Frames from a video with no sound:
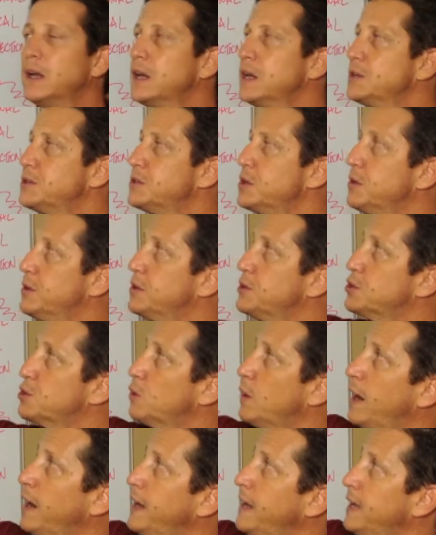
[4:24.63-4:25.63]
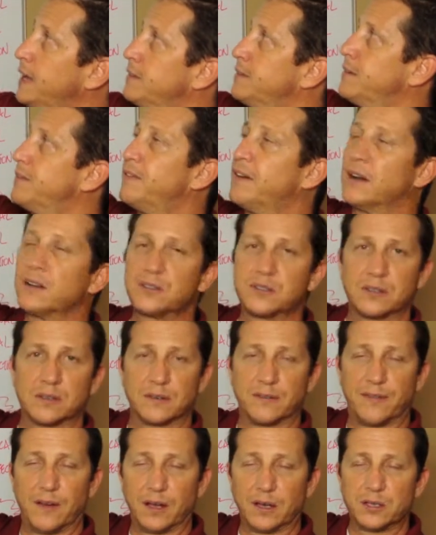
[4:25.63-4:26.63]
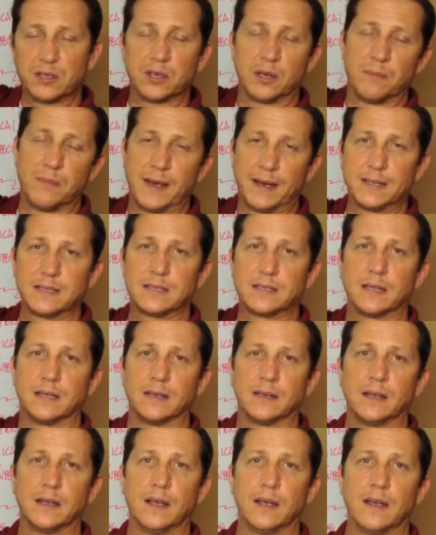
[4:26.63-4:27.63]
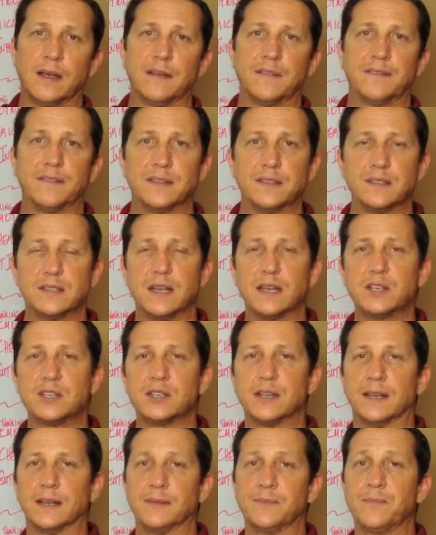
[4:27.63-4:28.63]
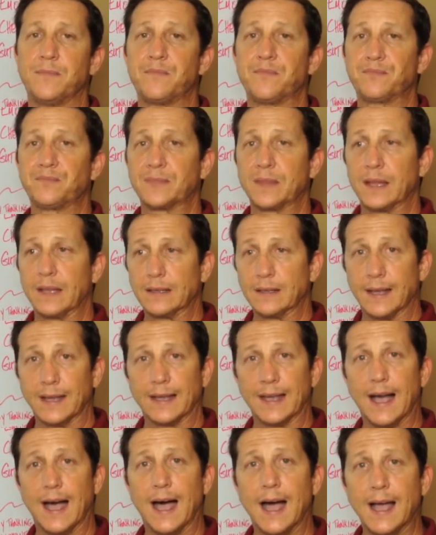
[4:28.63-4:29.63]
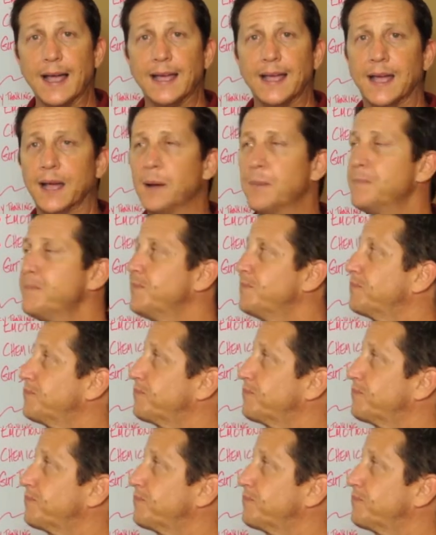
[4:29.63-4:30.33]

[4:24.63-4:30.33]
So the training of a functional medicine physician, like I am,